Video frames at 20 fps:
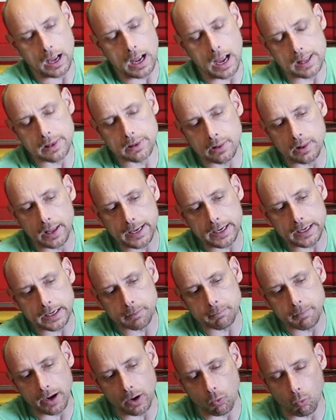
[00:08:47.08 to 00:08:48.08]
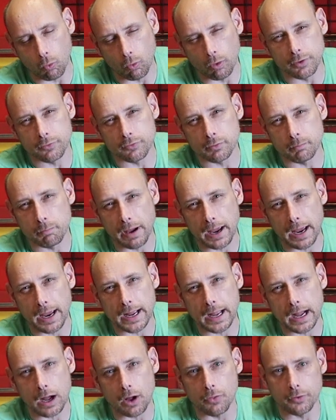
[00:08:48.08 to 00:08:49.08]
I like in my Origin
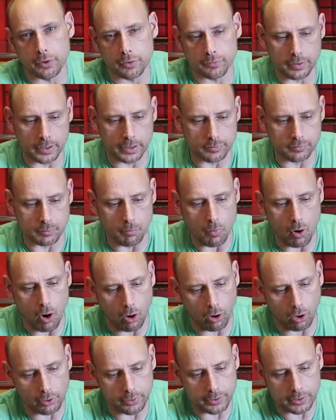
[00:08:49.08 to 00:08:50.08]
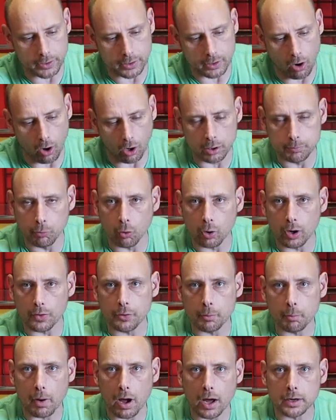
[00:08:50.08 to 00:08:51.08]
bag how there's like some hardened cardboard
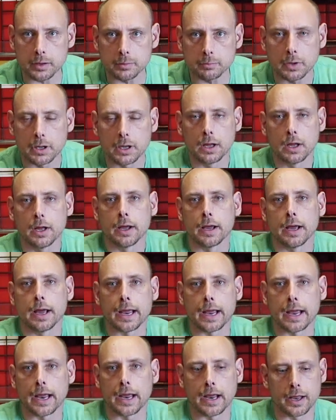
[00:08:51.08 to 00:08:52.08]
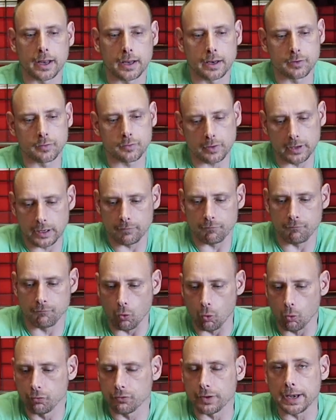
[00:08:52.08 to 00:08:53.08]
at the bottom and it
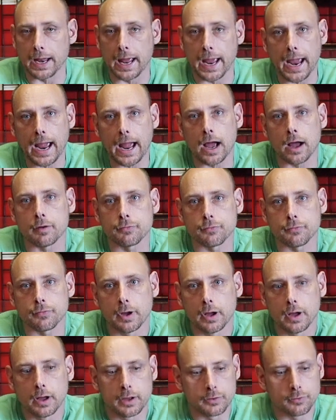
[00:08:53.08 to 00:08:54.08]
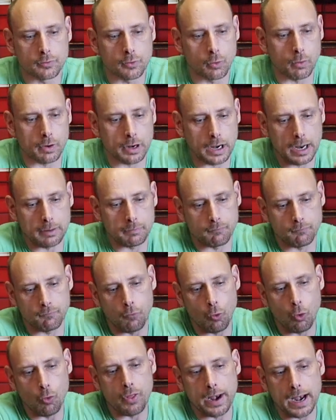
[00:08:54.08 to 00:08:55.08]
folds in half. So when I
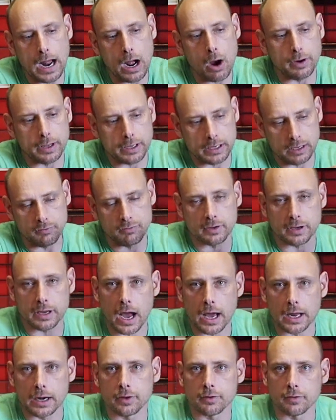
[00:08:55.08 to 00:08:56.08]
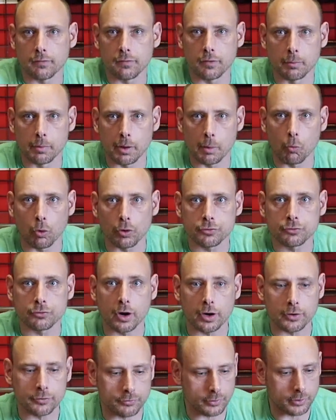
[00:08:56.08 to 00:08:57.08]
fold it out, it gives it kind of a little bit more
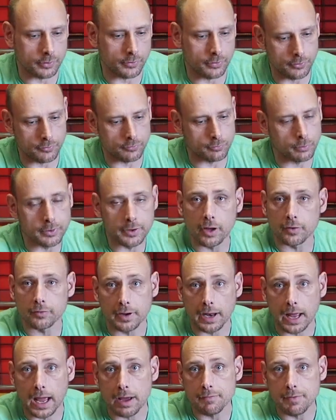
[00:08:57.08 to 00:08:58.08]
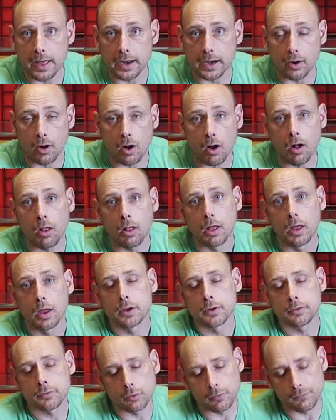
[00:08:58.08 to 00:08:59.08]
structure. This one doesn't have that at all.
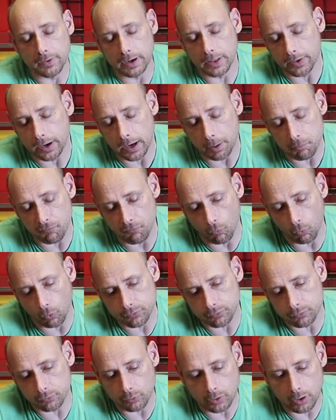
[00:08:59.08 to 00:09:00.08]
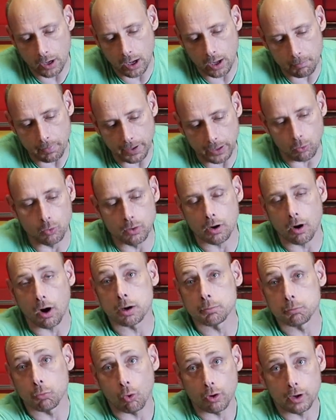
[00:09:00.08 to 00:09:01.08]
So if anything, I'm forced to cut my own
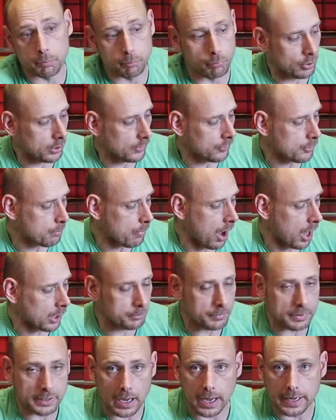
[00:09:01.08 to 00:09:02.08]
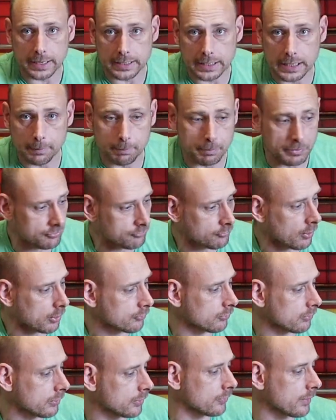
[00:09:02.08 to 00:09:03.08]
cardboard and put it in the bottom to kind of keep it
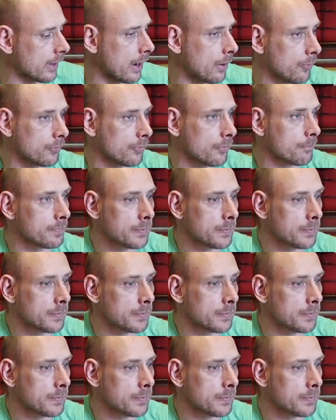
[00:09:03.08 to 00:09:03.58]
structurally sound.